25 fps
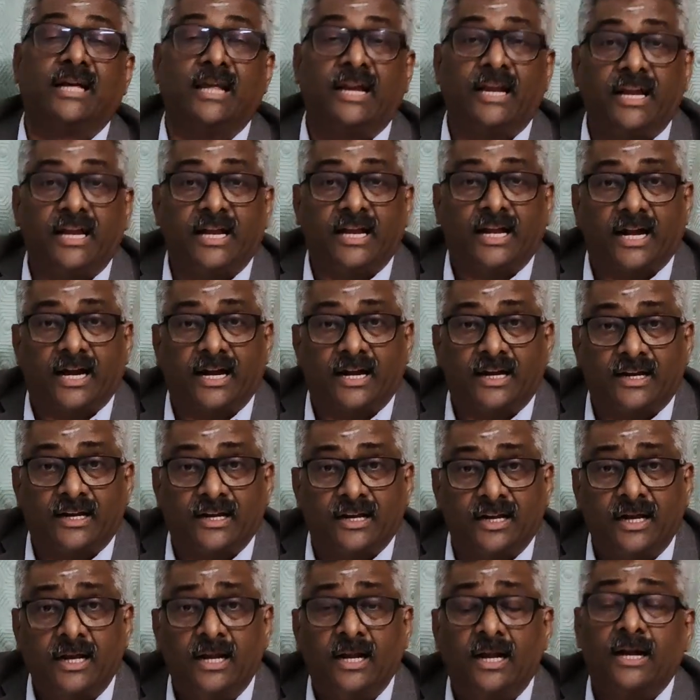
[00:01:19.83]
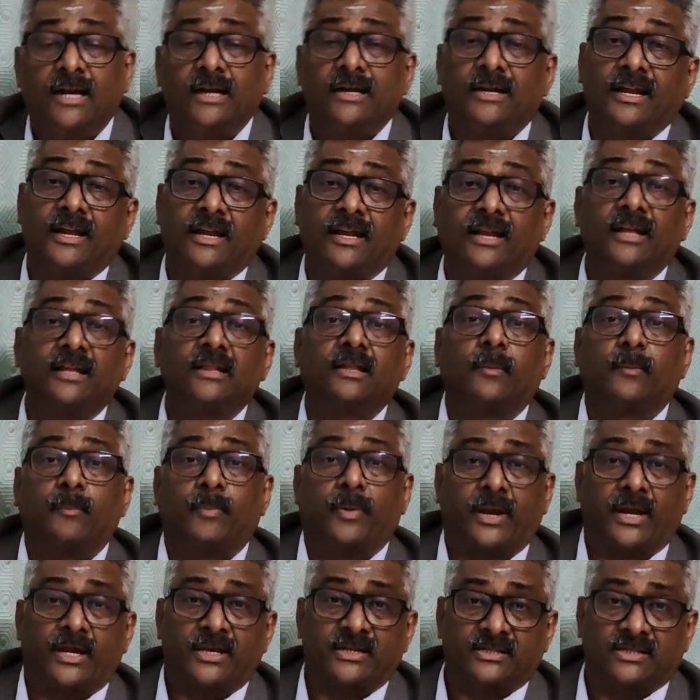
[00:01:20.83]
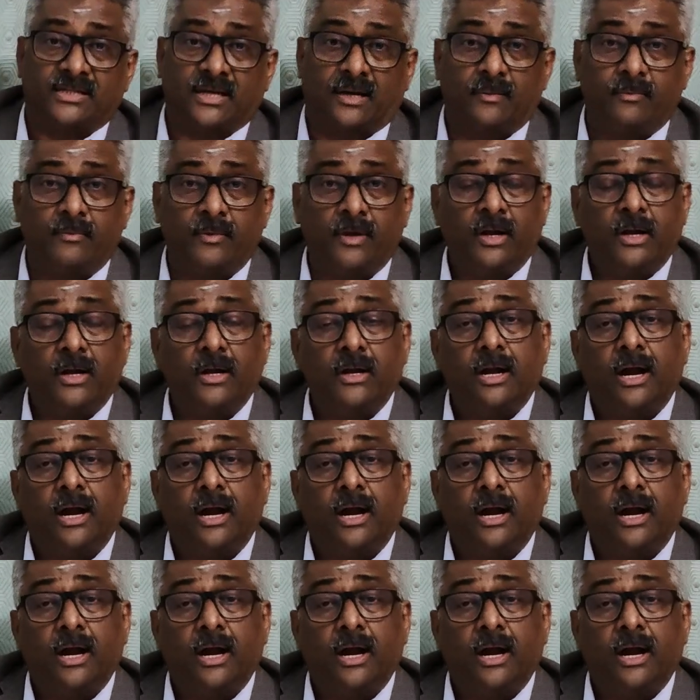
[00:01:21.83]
green candle taking the price up.